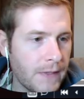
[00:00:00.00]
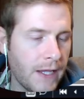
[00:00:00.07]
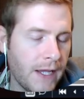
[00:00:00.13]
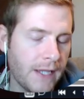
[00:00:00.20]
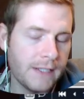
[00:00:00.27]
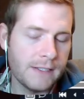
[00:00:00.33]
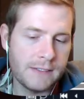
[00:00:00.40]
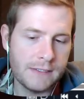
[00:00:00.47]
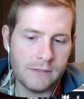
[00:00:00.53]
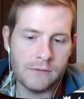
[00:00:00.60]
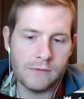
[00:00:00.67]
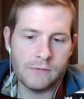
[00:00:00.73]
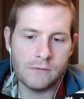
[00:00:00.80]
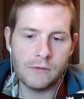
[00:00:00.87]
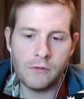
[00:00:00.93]
And
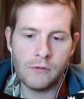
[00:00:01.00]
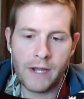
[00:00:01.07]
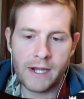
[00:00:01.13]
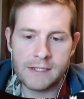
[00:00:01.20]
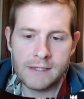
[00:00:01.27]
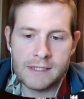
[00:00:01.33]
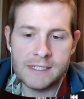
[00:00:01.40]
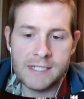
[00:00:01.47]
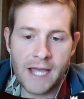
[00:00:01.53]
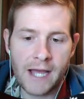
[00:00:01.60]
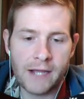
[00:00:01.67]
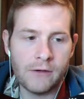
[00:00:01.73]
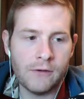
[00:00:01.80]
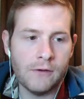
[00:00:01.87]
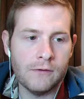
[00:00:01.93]
to correct
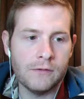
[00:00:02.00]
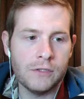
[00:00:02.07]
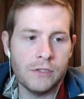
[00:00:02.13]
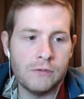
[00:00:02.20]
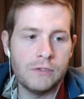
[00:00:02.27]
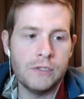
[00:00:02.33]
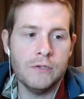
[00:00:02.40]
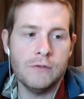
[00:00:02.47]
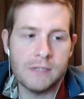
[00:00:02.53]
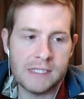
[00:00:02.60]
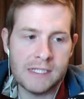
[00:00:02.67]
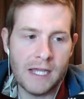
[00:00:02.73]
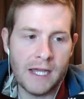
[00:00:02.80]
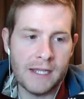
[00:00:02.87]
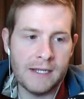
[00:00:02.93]
tackle, you do
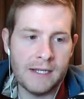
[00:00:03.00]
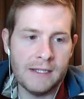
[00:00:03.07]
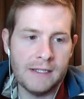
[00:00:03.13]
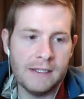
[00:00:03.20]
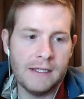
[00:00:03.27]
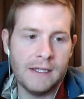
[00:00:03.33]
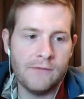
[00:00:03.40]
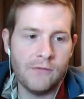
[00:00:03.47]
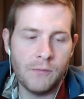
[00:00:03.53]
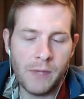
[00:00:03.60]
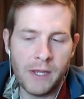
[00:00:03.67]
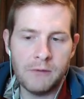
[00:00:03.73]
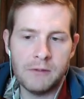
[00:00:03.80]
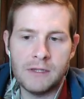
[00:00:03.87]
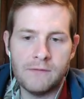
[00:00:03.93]
stun. If you
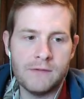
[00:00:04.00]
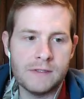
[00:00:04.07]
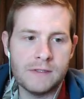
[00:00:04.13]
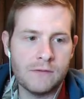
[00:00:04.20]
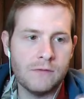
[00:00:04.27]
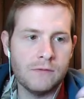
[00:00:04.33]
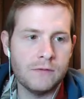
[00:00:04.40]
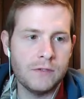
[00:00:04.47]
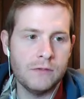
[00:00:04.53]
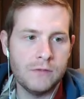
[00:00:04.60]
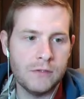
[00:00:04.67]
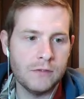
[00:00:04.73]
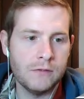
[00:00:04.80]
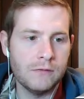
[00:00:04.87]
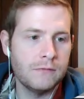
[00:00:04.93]
pay with the physical, you
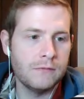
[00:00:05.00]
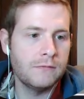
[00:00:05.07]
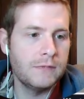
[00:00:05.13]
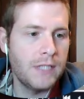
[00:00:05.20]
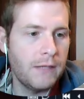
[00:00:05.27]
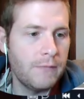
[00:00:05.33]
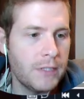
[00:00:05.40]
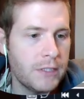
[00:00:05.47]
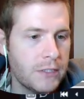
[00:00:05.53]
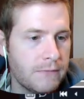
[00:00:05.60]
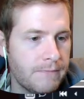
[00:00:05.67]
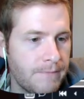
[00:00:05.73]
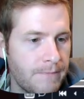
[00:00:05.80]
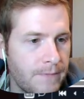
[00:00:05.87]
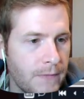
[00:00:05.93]
do damage.
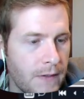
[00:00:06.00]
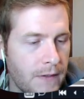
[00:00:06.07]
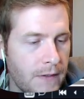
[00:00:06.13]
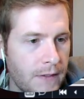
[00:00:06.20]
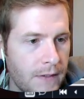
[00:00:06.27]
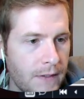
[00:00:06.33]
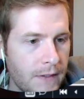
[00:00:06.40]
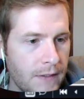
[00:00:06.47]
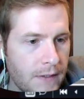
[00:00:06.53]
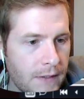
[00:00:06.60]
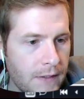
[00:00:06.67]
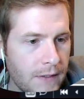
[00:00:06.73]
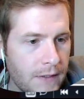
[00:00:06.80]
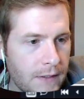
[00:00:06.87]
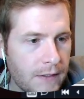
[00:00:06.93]

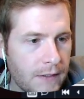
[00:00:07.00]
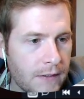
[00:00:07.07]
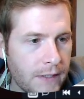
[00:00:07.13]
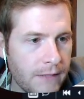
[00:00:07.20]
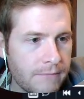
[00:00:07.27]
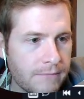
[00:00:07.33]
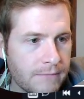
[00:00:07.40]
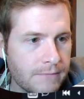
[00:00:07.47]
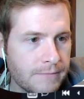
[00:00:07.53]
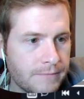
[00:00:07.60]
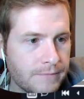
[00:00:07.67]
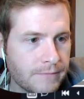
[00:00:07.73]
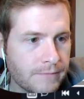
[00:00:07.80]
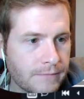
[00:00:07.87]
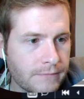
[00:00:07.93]
Okay.
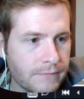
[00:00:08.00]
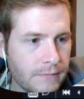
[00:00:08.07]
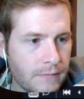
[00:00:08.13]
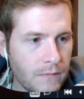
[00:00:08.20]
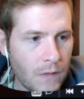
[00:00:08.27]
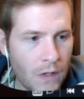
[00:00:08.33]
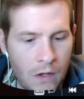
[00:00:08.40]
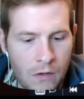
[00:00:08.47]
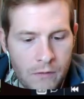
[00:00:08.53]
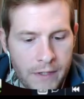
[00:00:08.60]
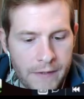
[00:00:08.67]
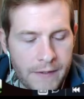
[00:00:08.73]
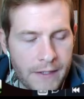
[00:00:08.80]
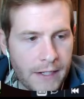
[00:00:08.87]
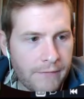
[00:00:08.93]
Oh,
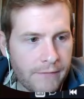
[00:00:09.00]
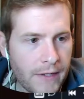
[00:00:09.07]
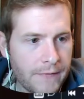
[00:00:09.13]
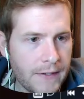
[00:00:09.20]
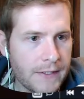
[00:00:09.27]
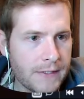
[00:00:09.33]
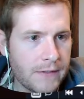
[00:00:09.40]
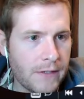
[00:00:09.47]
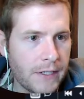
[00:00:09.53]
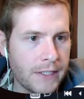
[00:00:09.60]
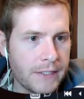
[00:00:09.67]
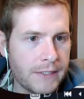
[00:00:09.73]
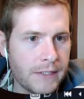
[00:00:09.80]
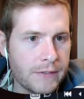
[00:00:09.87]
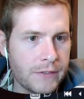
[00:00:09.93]
and then I've got this, so I
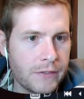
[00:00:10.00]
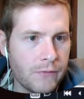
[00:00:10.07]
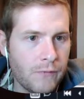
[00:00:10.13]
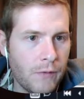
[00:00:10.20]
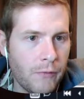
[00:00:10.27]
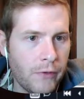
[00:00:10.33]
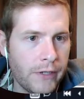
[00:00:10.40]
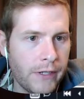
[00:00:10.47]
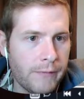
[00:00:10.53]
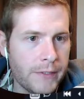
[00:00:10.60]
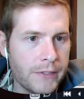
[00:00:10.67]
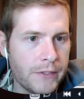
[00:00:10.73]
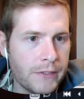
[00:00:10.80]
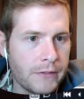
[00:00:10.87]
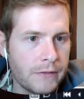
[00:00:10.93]
guess I'll just do 1 more damage.